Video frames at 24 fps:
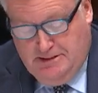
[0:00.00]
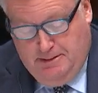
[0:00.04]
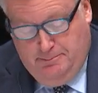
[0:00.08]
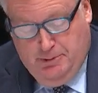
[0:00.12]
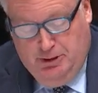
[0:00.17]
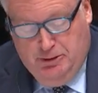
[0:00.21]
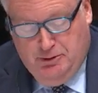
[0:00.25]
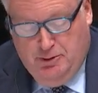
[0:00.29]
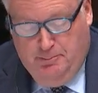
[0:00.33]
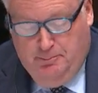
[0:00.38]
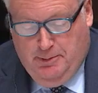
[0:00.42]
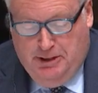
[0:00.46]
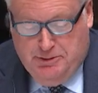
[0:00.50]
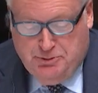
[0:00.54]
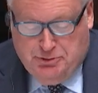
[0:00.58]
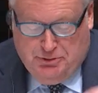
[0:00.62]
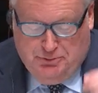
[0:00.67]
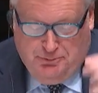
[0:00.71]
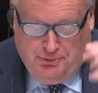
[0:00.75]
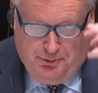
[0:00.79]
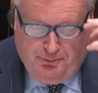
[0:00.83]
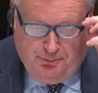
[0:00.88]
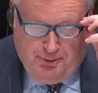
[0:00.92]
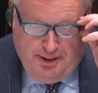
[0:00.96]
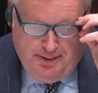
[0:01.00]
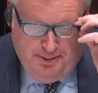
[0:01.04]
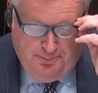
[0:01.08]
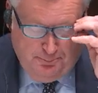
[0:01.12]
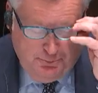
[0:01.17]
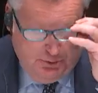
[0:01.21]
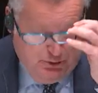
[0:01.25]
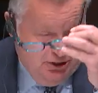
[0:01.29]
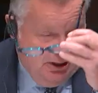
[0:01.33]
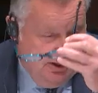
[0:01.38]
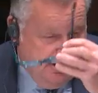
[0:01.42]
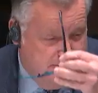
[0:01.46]
I mean, you mentioned
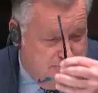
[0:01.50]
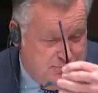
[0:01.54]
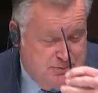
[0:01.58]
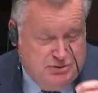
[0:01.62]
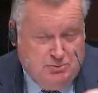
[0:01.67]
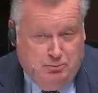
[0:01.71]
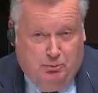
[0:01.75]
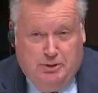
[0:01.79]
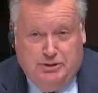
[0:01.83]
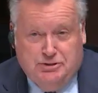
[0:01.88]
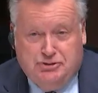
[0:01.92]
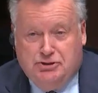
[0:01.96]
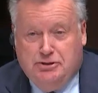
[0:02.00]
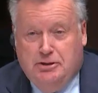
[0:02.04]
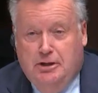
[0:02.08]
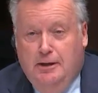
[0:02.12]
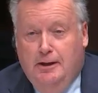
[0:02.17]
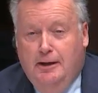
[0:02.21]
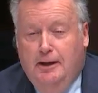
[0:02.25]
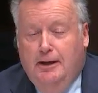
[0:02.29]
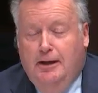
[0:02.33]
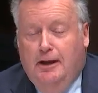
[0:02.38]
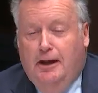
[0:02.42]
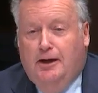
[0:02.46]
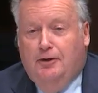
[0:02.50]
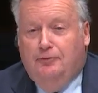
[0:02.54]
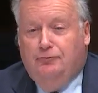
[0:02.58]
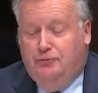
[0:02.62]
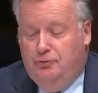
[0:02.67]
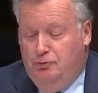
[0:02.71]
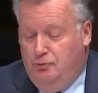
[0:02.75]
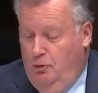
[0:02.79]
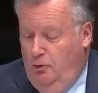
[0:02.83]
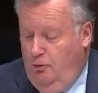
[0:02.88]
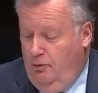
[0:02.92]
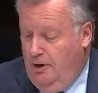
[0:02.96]
Graham James, which, as
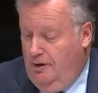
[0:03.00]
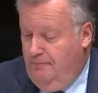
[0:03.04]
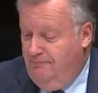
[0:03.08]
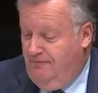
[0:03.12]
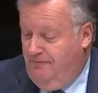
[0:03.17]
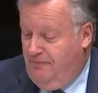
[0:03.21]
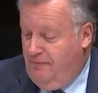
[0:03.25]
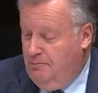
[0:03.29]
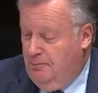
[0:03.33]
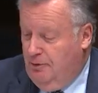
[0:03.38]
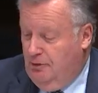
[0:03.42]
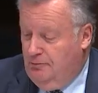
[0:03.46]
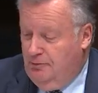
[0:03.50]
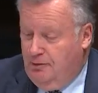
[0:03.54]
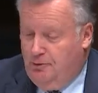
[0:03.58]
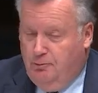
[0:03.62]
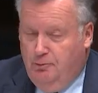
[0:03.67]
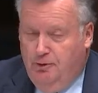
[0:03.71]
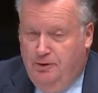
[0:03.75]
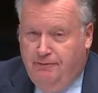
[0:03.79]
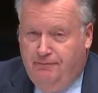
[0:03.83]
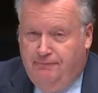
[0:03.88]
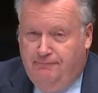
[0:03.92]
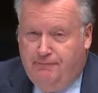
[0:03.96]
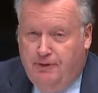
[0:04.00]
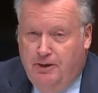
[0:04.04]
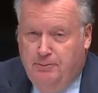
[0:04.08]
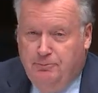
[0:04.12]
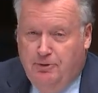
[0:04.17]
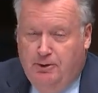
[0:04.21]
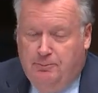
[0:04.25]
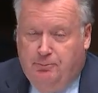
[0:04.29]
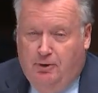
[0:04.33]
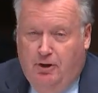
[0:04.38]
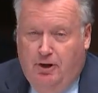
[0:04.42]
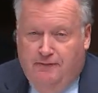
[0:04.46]
you know, I'm familiar with from
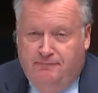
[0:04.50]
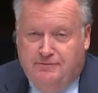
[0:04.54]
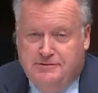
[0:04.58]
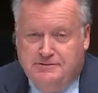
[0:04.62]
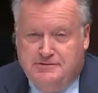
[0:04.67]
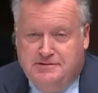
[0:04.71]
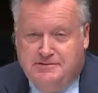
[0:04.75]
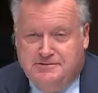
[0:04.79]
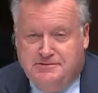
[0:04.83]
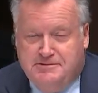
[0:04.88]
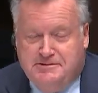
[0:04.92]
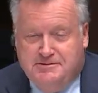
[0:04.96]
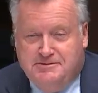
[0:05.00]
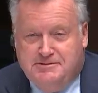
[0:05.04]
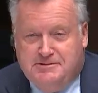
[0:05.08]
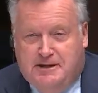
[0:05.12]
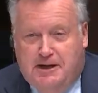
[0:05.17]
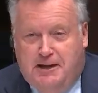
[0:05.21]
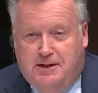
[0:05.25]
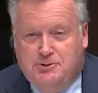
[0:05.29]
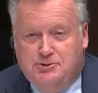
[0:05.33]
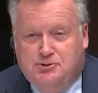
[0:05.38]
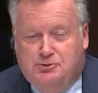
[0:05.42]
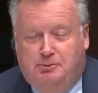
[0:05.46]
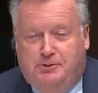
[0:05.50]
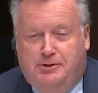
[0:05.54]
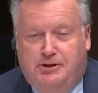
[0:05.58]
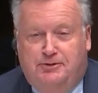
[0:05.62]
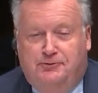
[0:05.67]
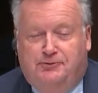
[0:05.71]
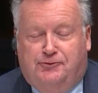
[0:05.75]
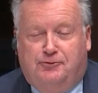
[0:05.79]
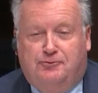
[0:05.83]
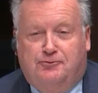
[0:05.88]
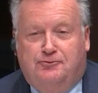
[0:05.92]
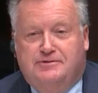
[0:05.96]
the province of Saskatchewan.
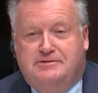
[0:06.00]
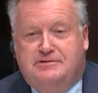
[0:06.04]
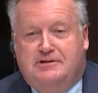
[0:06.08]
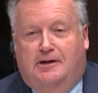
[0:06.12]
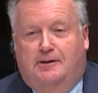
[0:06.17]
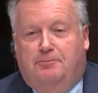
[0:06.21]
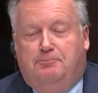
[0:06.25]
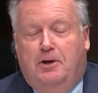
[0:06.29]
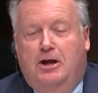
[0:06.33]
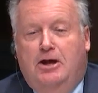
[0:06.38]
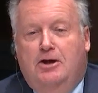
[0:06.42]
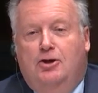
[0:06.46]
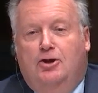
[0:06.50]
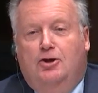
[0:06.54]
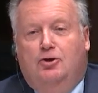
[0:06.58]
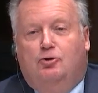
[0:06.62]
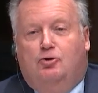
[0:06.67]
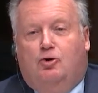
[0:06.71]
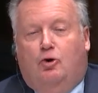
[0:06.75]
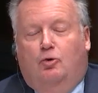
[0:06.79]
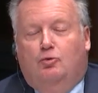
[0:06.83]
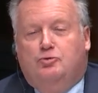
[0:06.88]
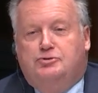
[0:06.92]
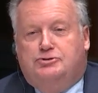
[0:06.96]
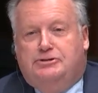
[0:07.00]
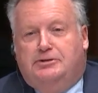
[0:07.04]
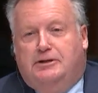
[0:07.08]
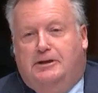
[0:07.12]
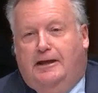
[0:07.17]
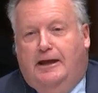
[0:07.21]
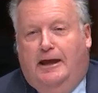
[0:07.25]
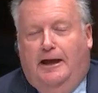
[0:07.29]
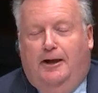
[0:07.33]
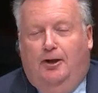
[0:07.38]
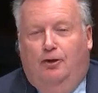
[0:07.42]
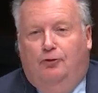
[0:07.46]
He turns up
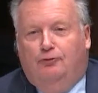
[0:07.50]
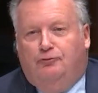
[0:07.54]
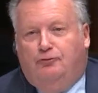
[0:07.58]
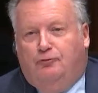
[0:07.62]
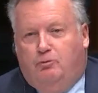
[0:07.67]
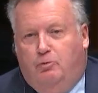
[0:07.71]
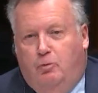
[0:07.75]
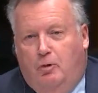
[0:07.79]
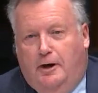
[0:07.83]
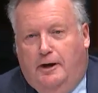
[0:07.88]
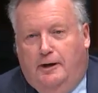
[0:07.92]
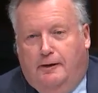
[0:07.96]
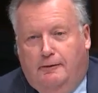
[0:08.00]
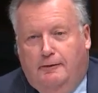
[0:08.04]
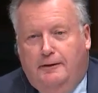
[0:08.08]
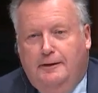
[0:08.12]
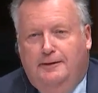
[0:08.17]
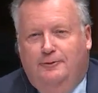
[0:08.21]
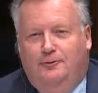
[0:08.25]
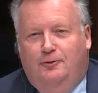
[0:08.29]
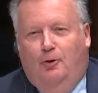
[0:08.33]
coaching elsewhere.